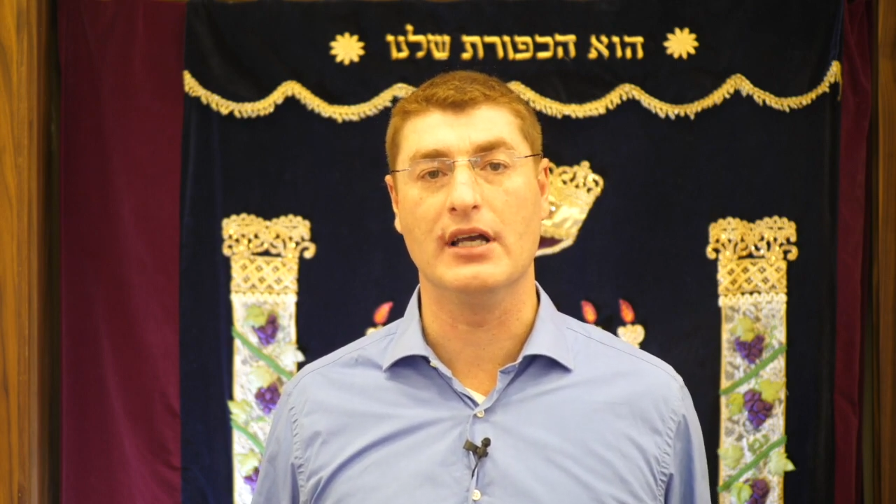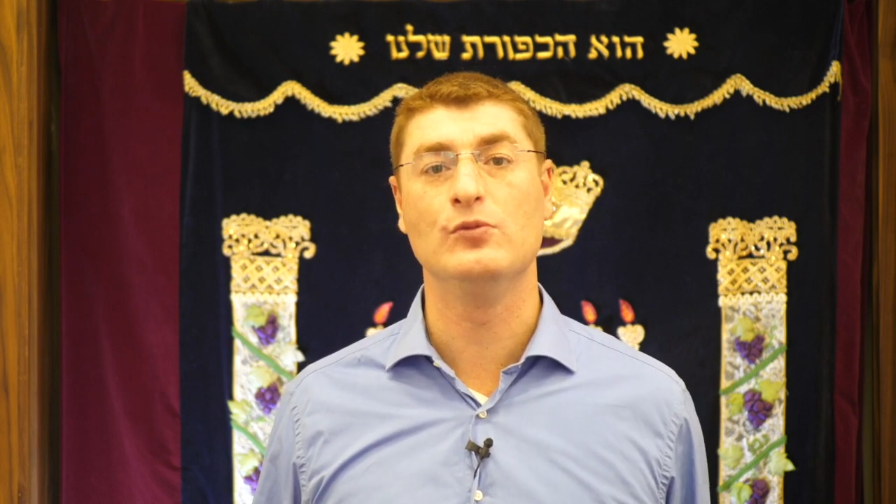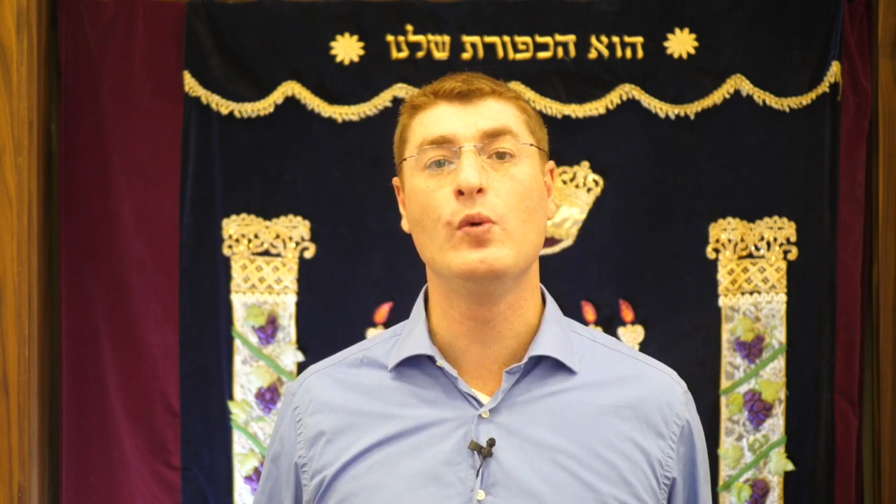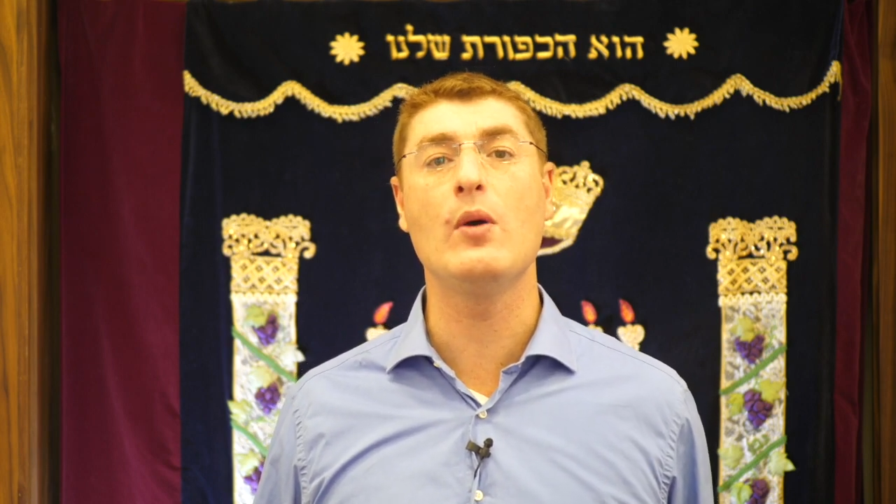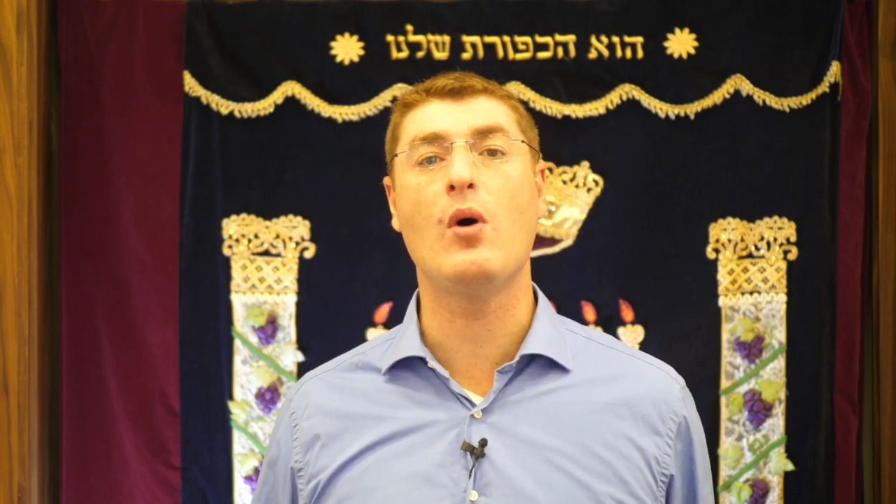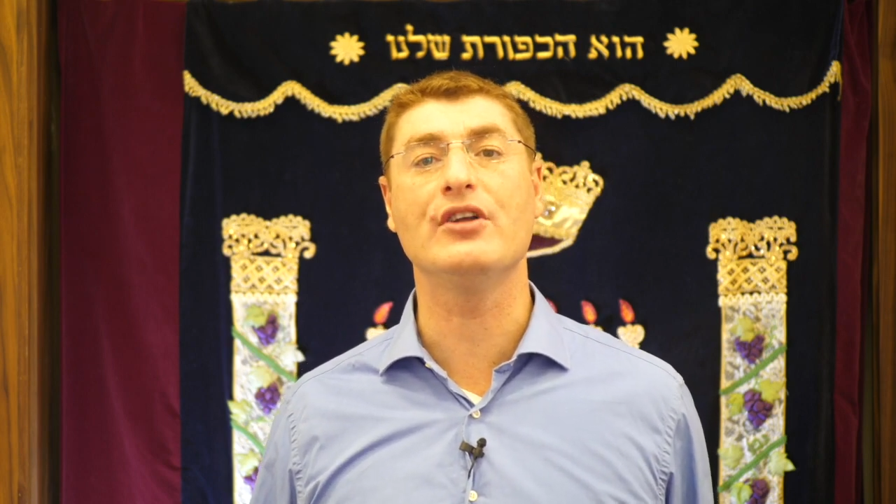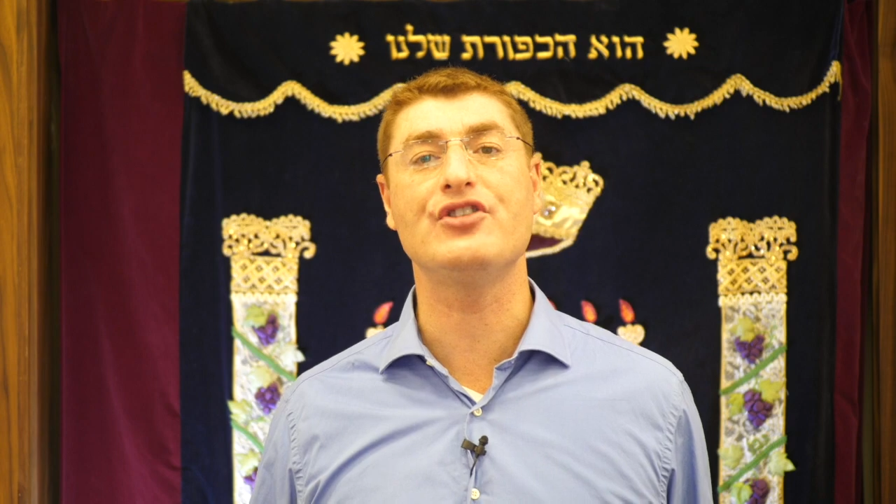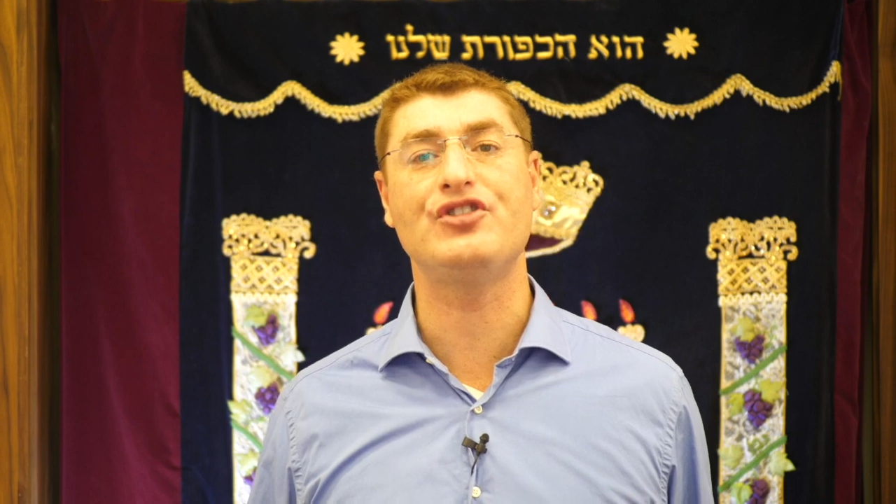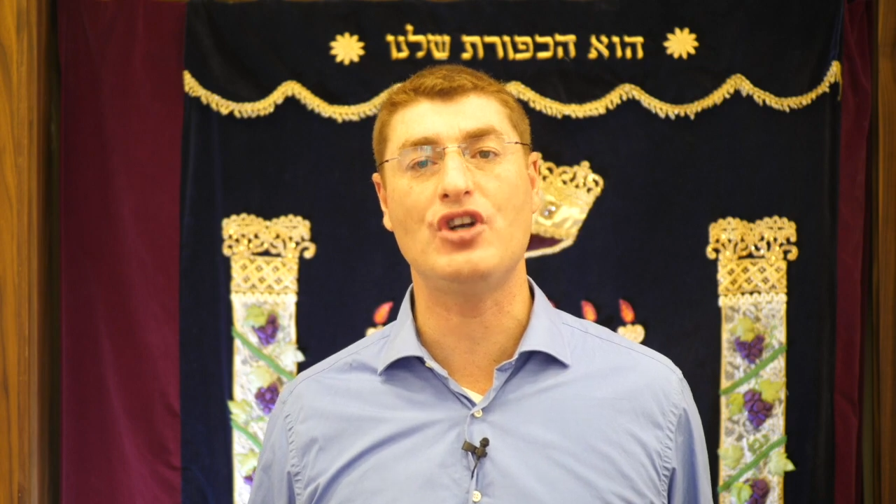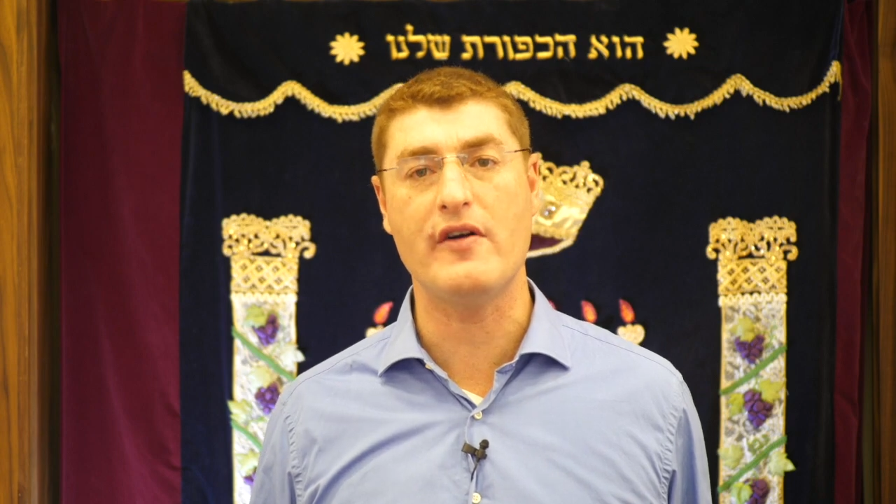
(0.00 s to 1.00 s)
and we want
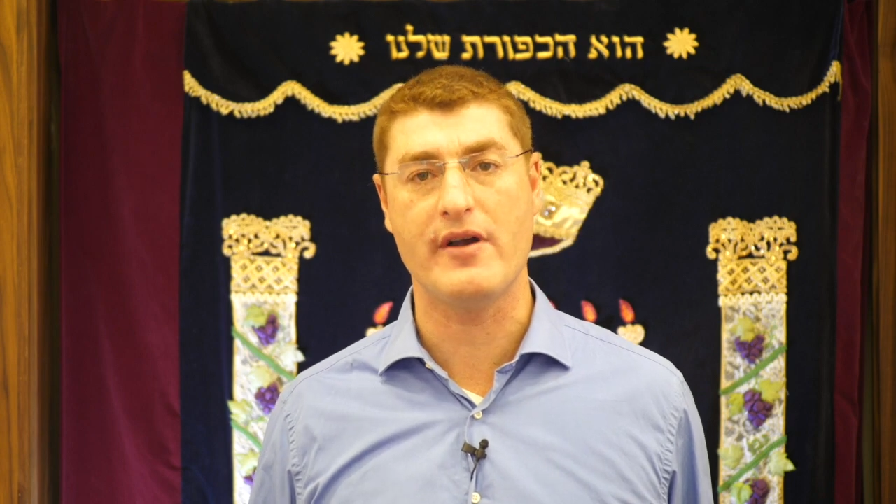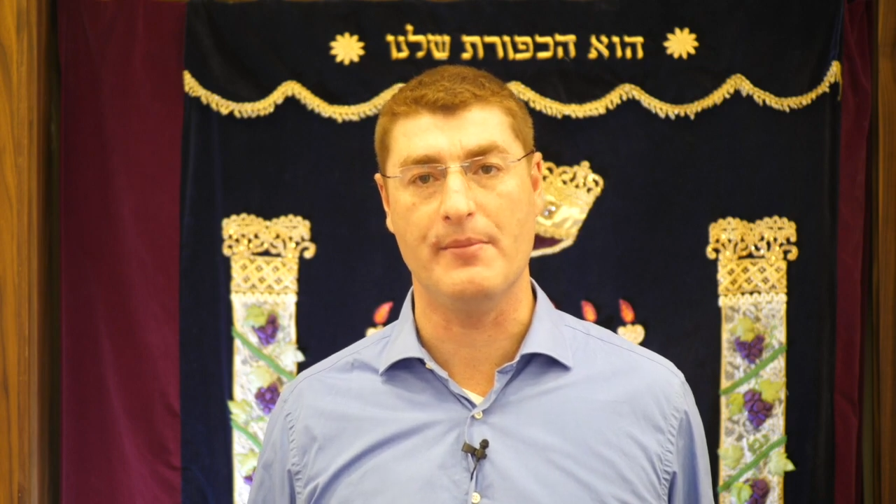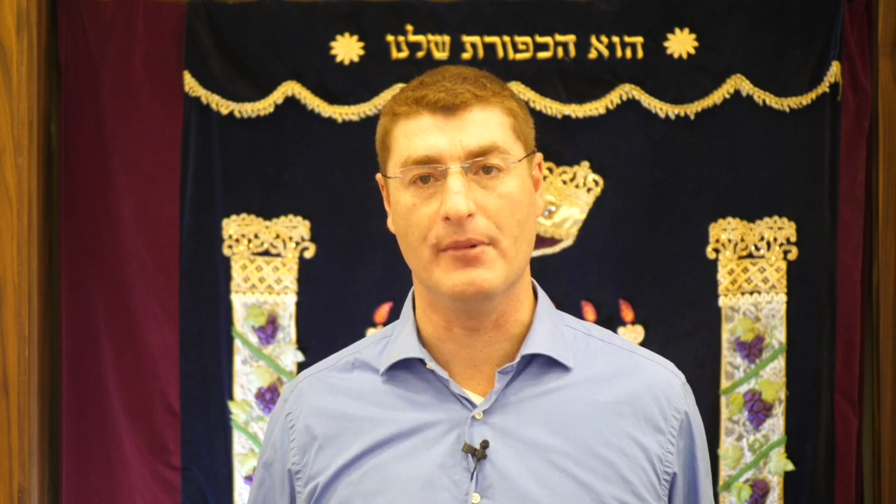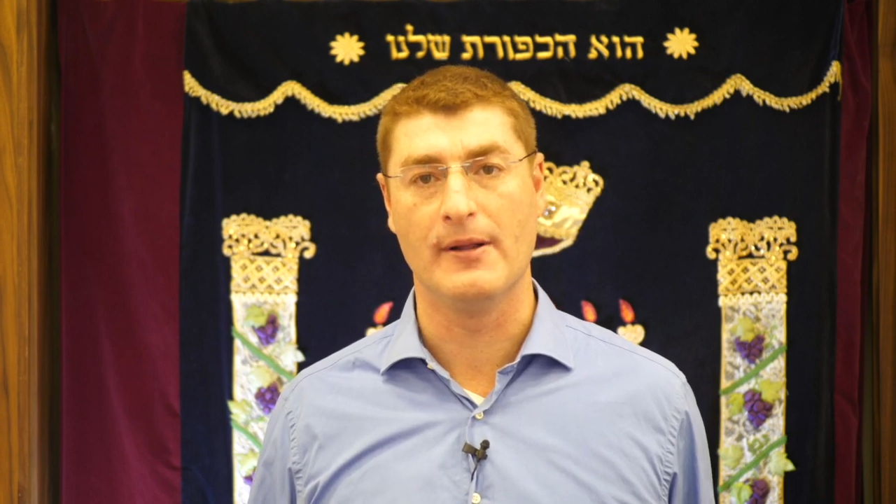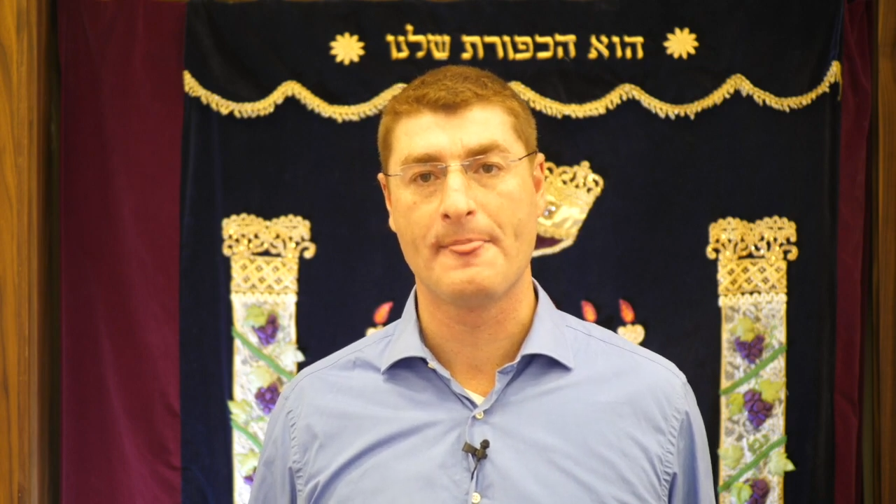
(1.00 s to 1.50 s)
to serve Him.